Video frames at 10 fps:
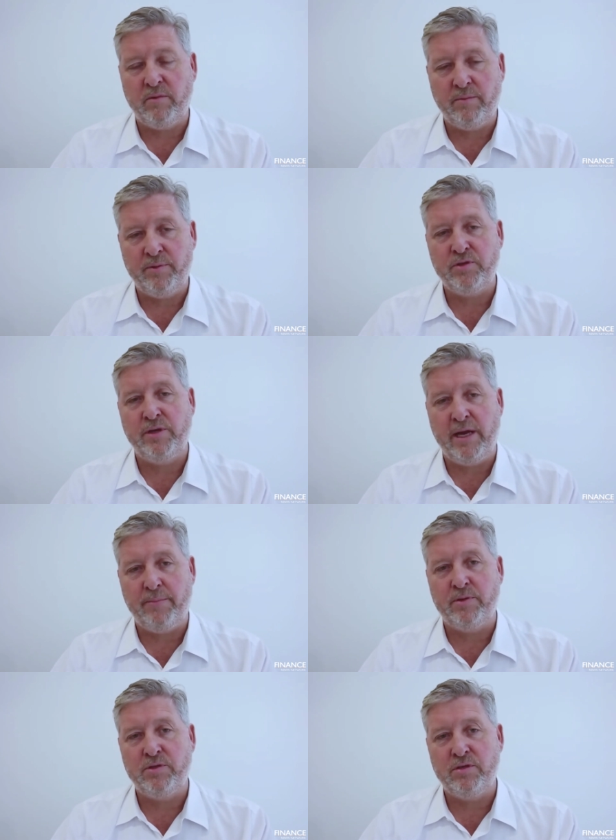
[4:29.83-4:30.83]
we're now
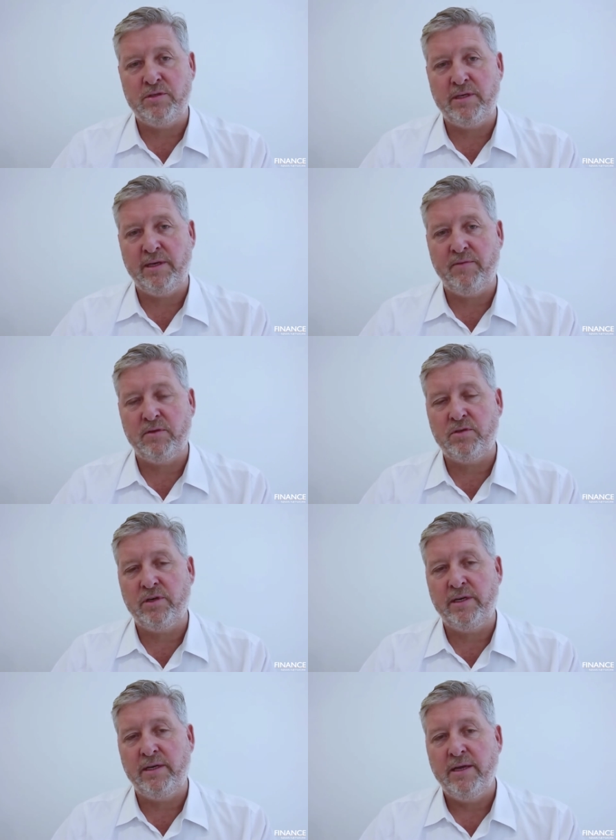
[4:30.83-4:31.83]
producing
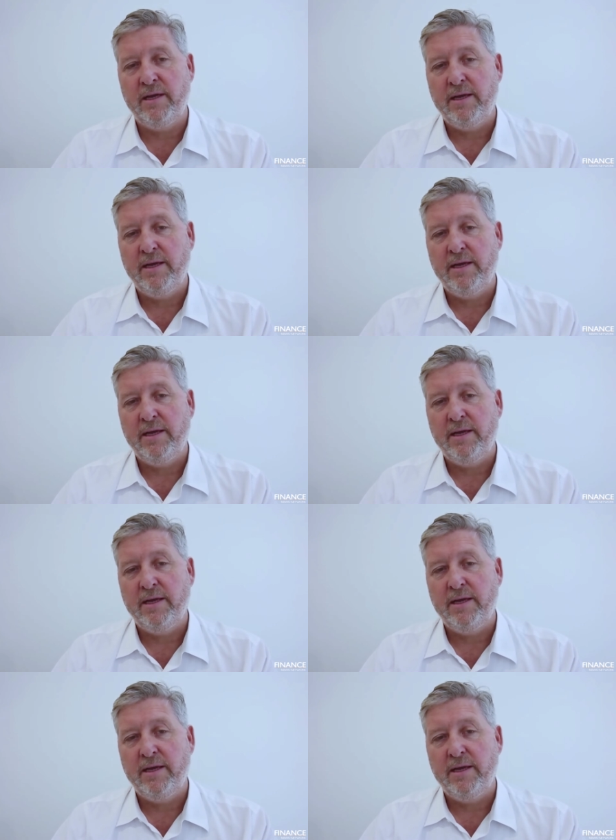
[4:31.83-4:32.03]
inventory